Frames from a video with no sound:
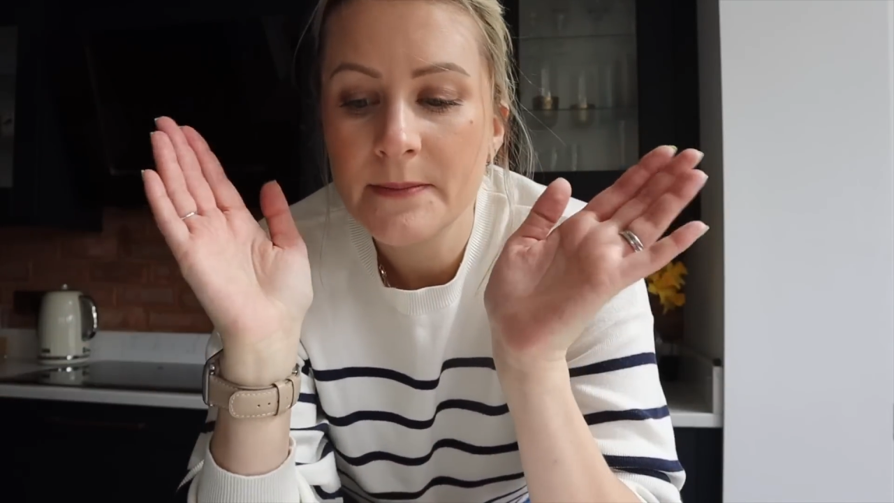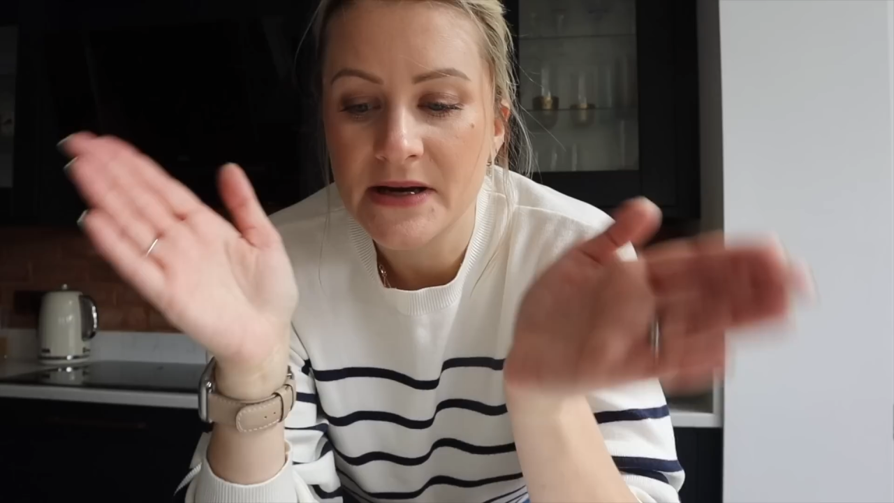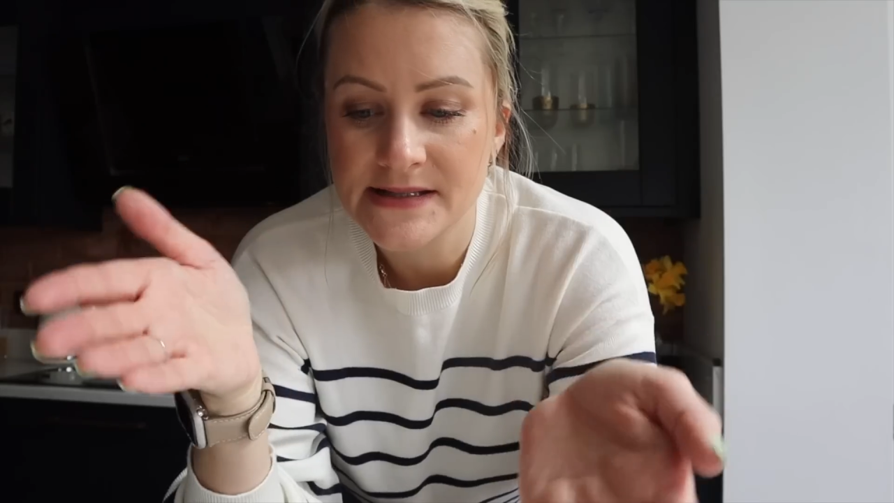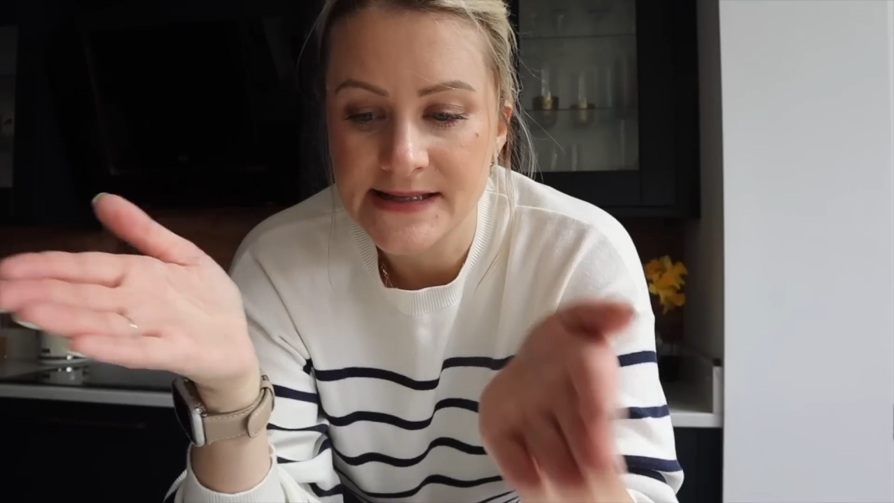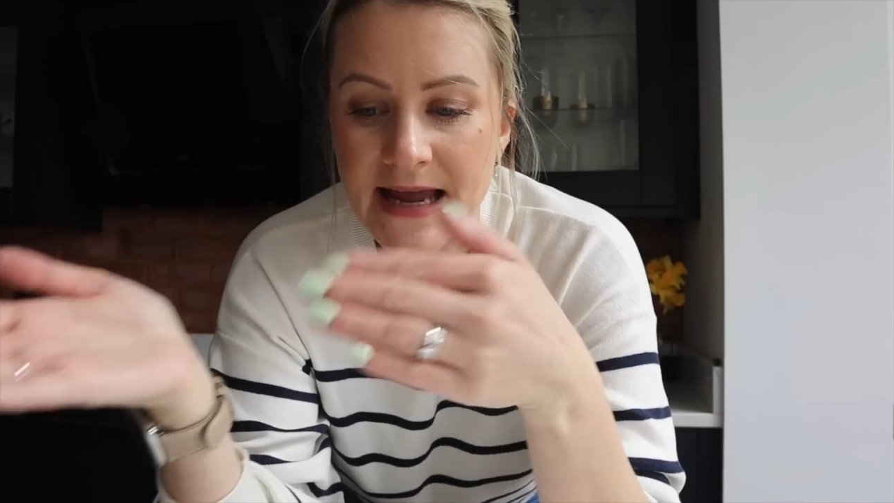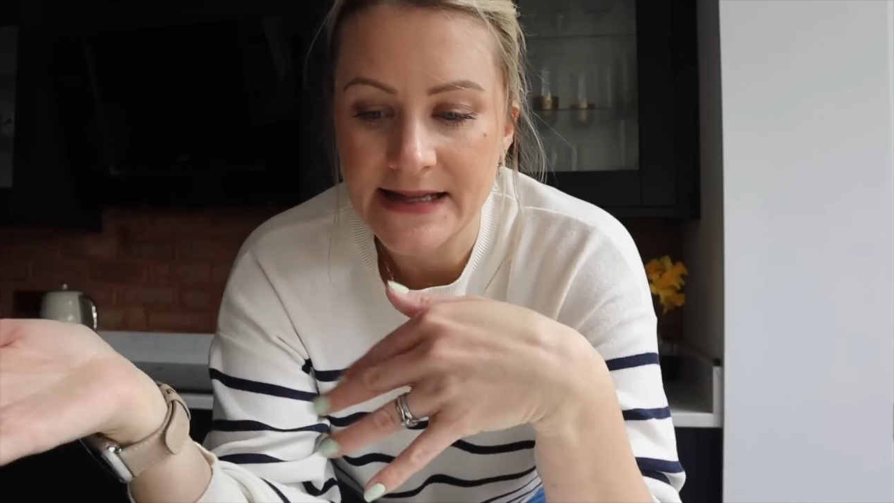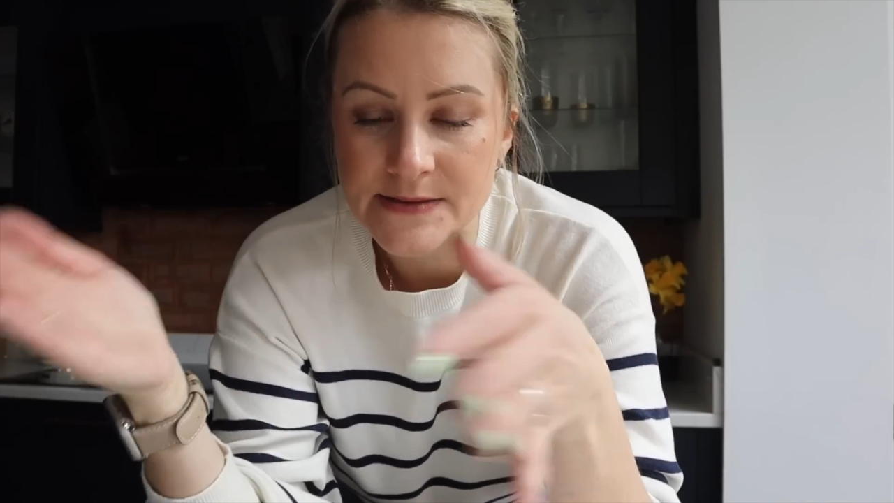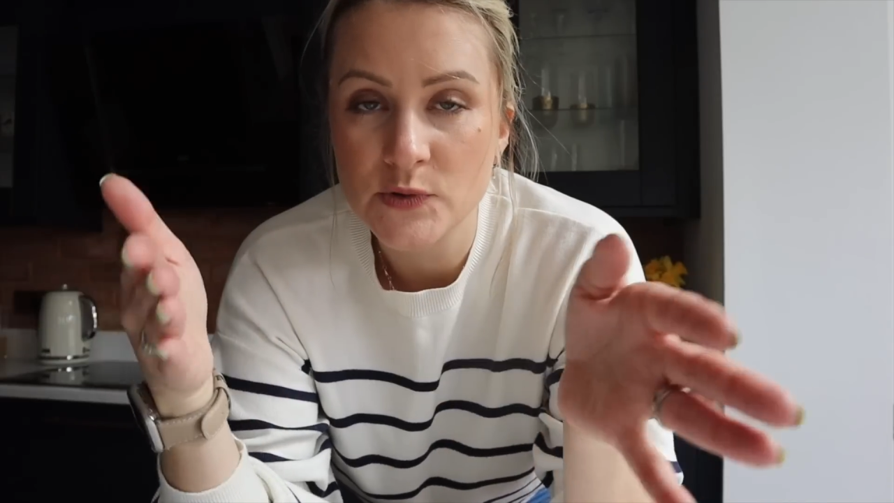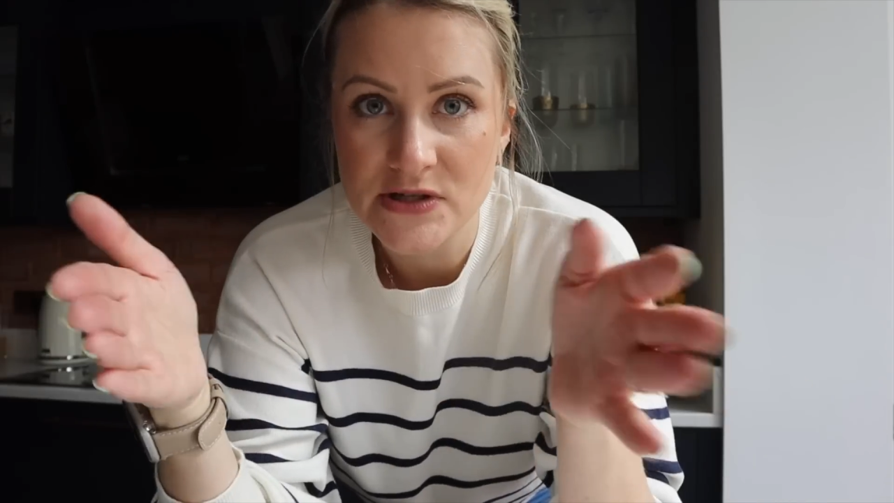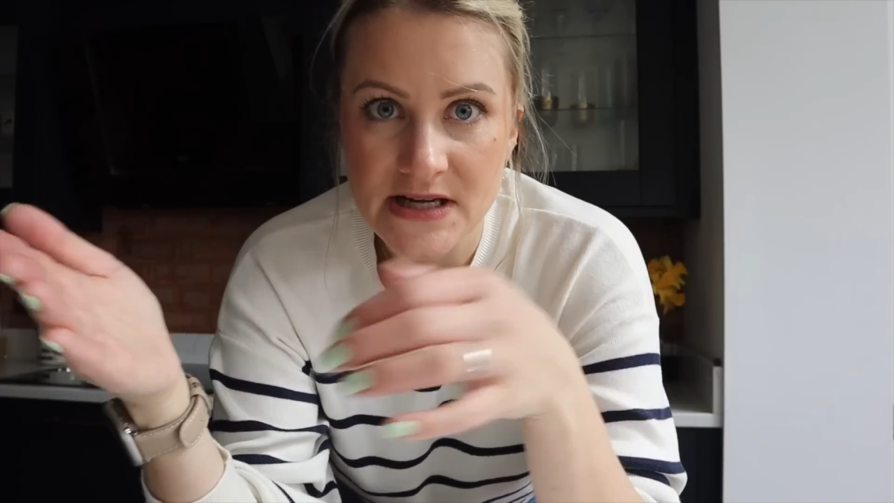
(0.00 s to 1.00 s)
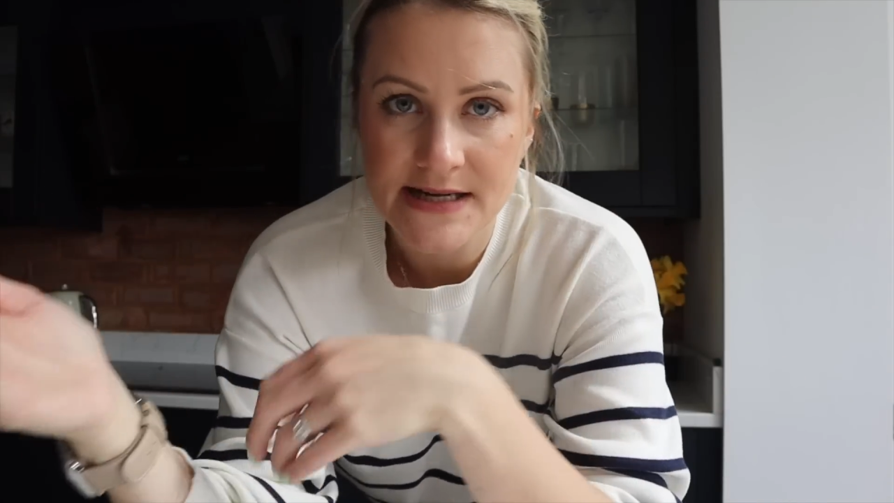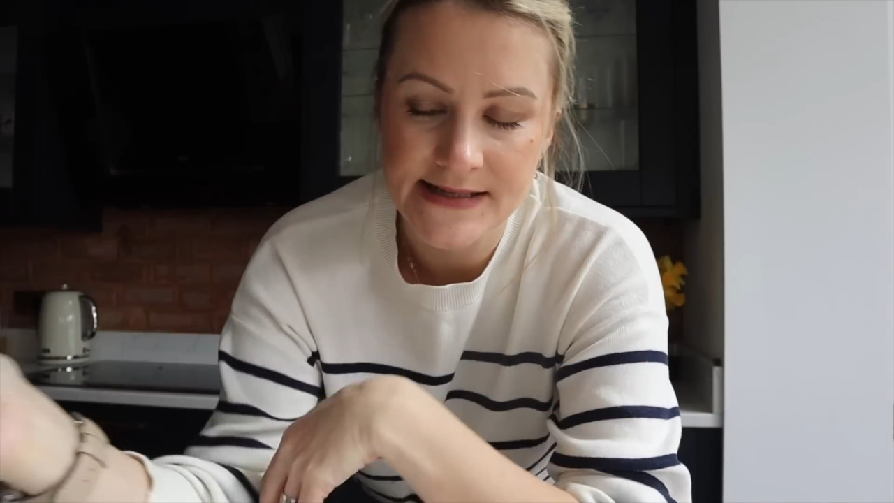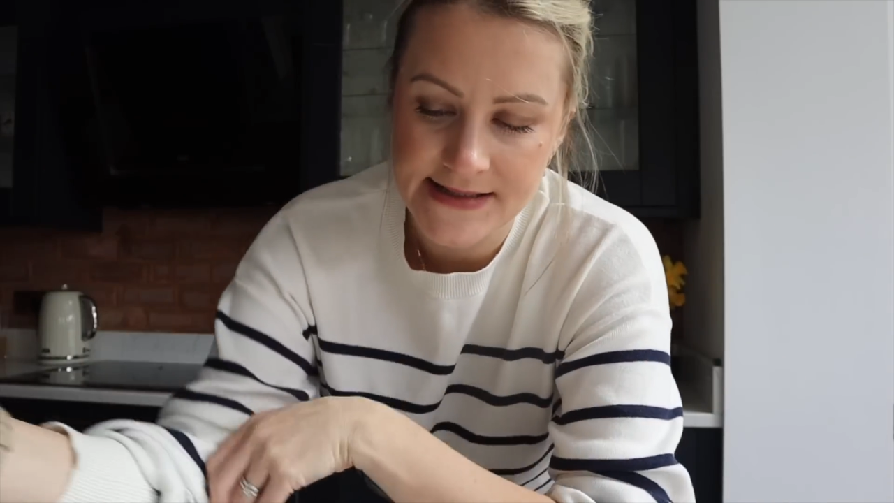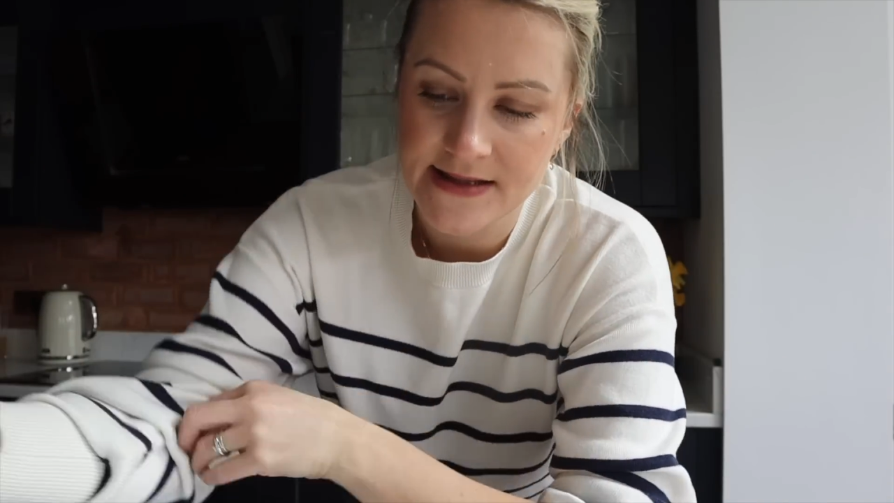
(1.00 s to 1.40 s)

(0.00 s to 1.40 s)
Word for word: because they had smaller sizes